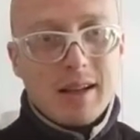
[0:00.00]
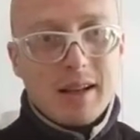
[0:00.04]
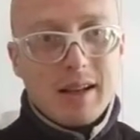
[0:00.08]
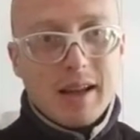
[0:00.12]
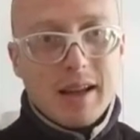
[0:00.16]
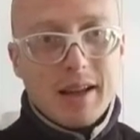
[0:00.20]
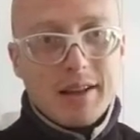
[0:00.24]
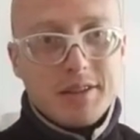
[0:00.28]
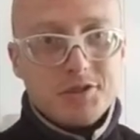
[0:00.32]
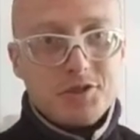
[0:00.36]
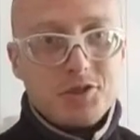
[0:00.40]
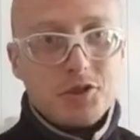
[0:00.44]

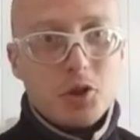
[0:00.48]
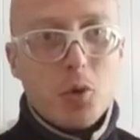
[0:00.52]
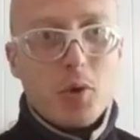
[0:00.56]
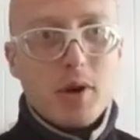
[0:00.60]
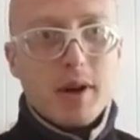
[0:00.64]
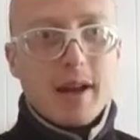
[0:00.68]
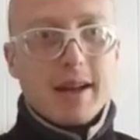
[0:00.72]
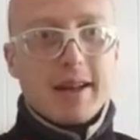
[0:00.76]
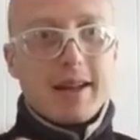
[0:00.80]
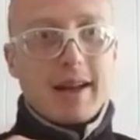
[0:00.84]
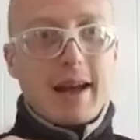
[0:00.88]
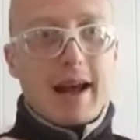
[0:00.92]
and so
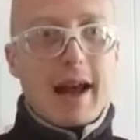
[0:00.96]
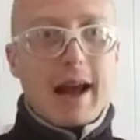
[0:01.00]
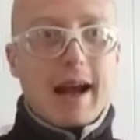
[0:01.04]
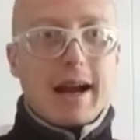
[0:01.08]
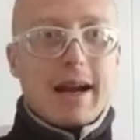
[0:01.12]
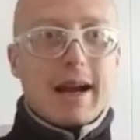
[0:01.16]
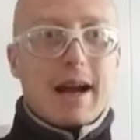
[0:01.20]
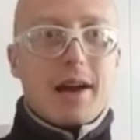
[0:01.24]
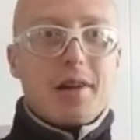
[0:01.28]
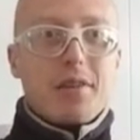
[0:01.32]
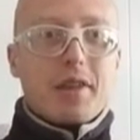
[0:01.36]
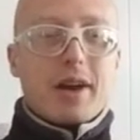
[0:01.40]
an
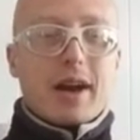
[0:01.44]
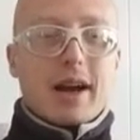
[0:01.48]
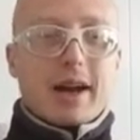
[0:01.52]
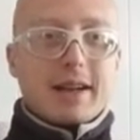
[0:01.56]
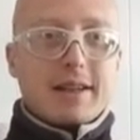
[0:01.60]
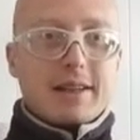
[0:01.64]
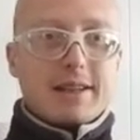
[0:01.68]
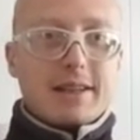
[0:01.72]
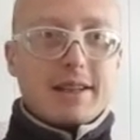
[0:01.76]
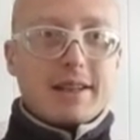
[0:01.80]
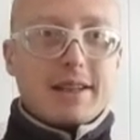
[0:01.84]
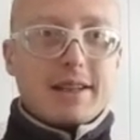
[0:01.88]
attack on the
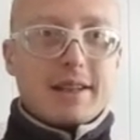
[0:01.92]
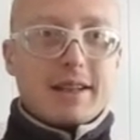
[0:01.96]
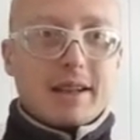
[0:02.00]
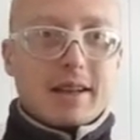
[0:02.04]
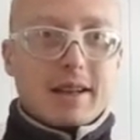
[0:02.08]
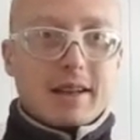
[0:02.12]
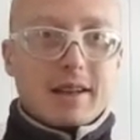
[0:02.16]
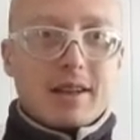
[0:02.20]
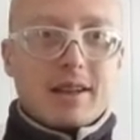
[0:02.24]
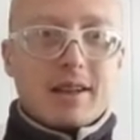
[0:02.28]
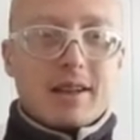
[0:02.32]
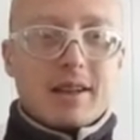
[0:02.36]

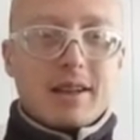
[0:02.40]
idea